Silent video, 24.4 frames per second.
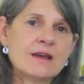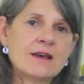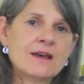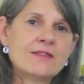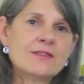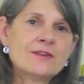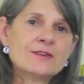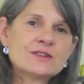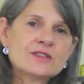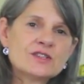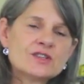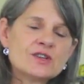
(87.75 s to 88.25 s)

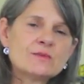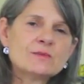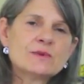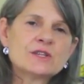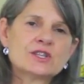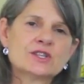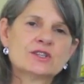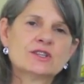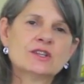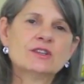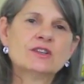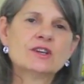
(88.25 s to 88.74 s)
And there's so
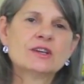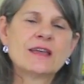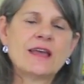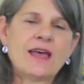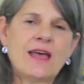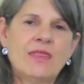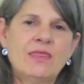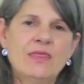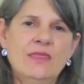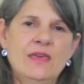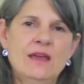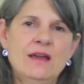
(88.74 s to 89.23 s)
much to look
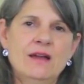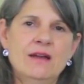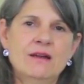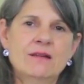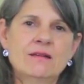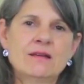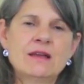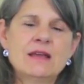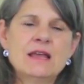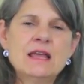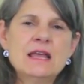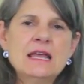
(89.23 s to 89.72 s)
at
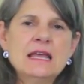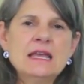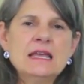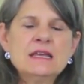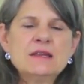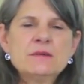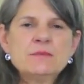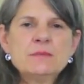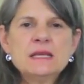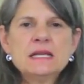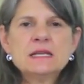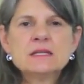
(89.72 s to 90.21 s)
there.
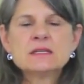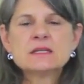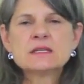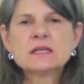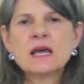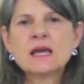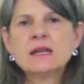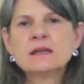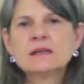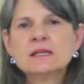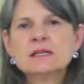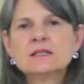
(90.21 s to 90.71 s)
It means
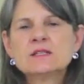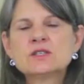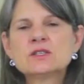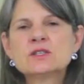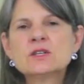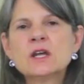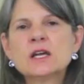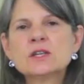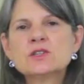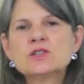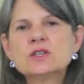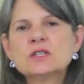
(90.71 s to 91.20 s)
that it's
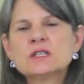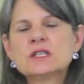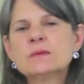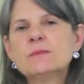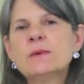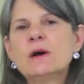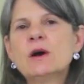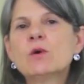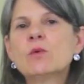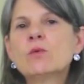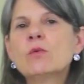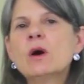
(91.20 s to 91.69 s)
not just
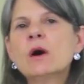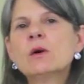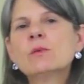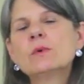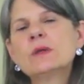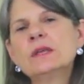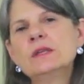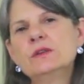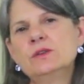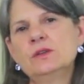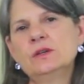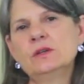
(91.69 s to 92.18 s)
about what
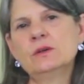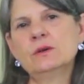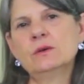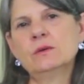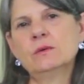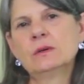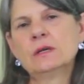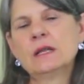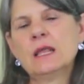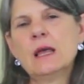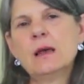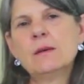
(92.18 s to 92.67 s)
we
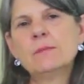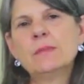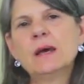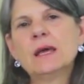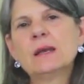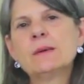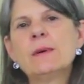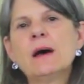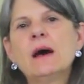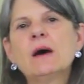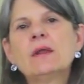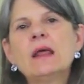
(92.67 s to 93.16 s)
do,
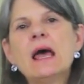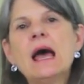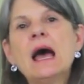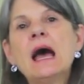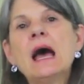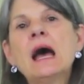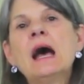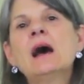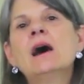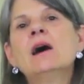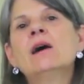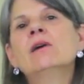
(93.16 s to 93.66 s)
but about
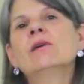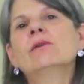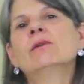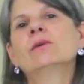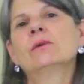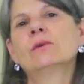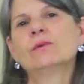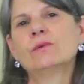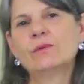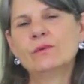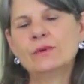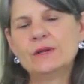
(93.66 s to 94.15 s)

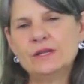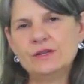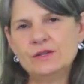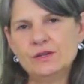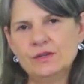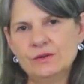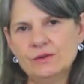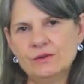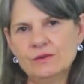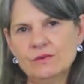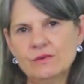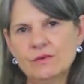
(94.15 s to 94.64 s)
how we
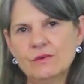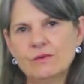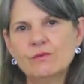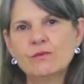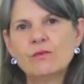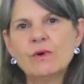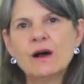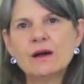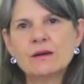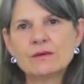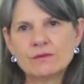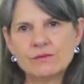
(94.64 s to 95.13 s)
do
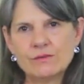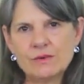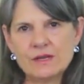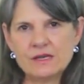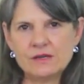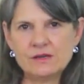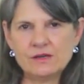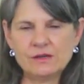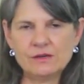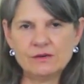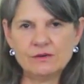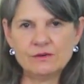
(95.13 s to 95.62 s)
what
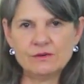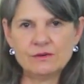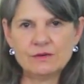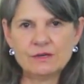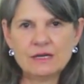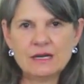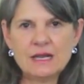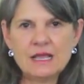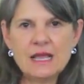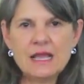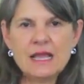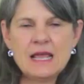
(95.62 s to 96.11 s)
we do.
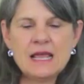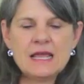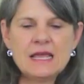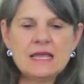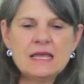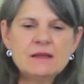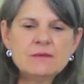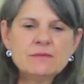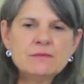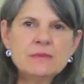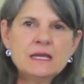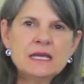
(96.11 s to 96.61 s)

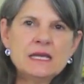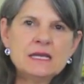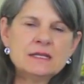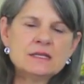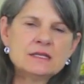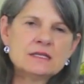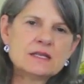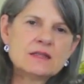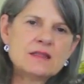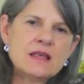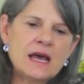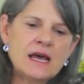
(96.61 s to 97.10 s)
It
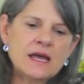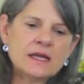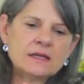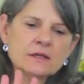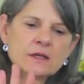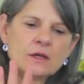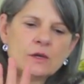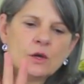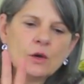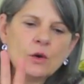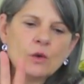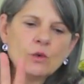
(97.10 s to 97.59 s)
means
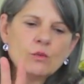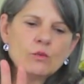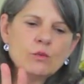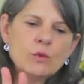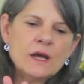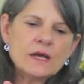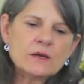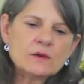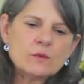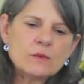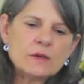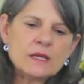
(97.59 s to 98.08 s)
that
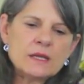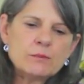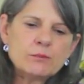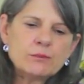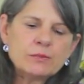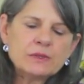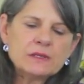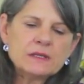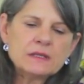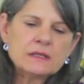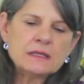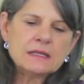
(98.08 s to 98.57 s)
when we
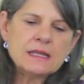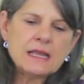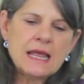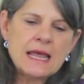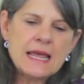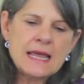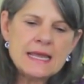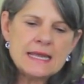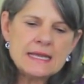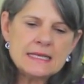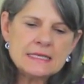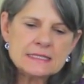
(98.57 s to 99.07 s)

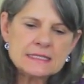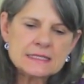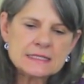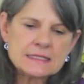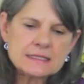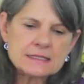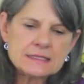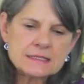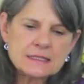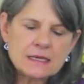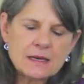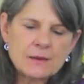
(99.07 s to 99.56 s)
place
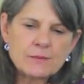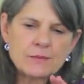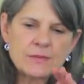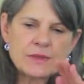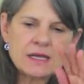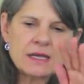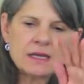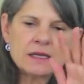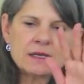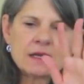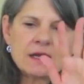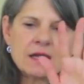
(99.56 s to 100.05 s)

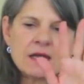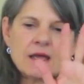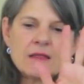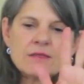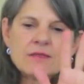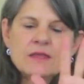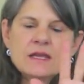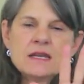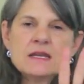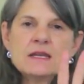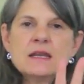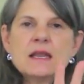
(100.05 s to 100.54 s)
something,
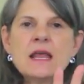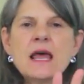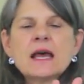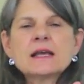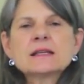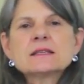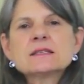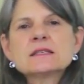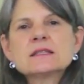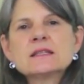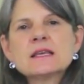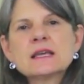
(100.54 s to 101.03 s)
the
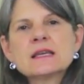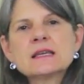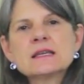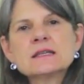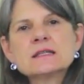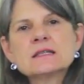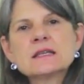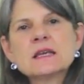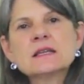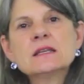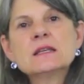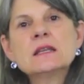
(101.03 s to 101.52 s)
next thing
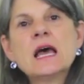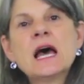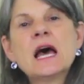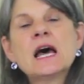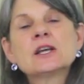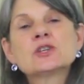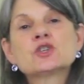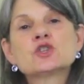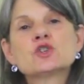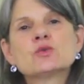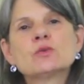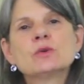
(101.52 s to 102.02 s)
is a
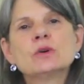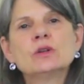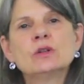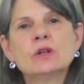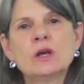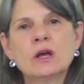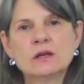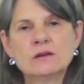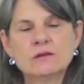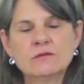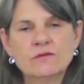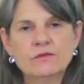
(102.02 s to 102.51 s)
natural
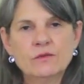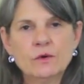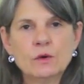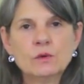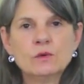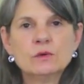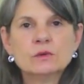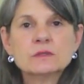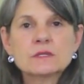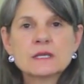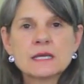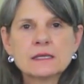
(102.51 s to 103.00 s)

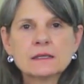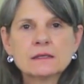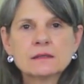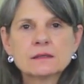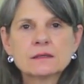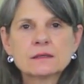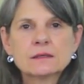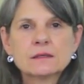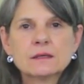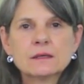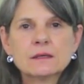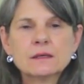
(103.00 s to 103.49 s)
unfolding.